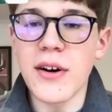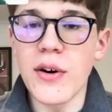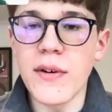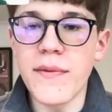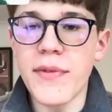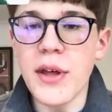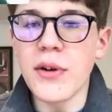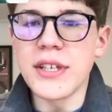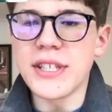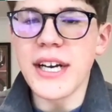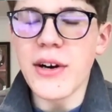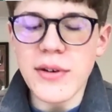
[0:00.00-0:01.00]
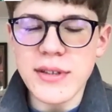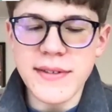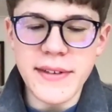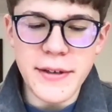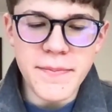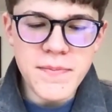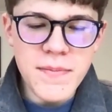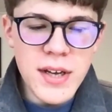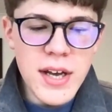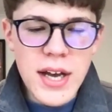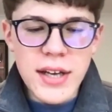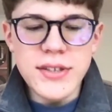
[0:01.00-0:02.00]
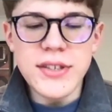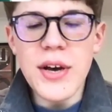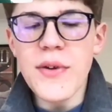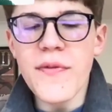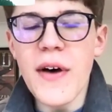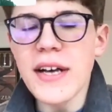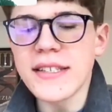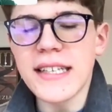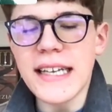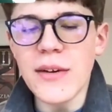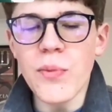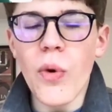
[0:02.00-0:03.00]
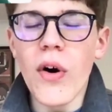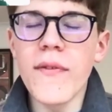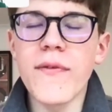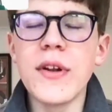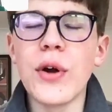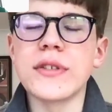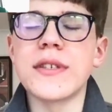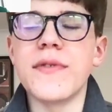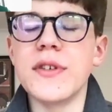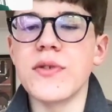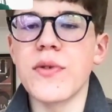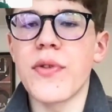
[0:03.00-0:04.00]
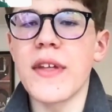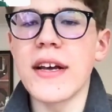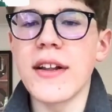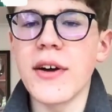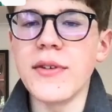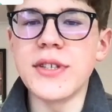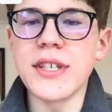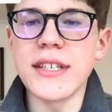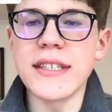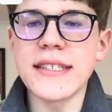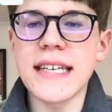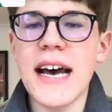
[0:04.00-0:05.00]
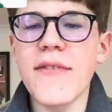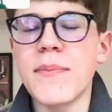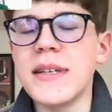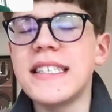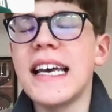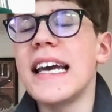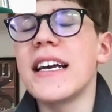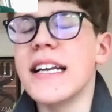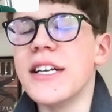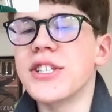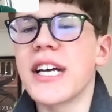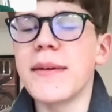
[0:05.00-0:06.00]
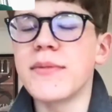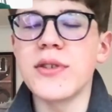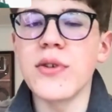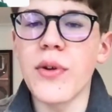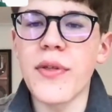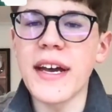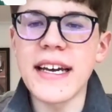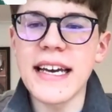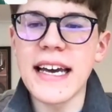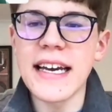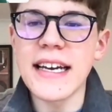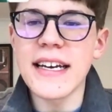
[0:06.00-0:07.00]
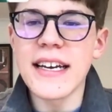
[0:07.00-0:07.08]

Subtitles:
of Theology at Oxford. So firstly, what philosophers or theologians have particularly shaped your thinking?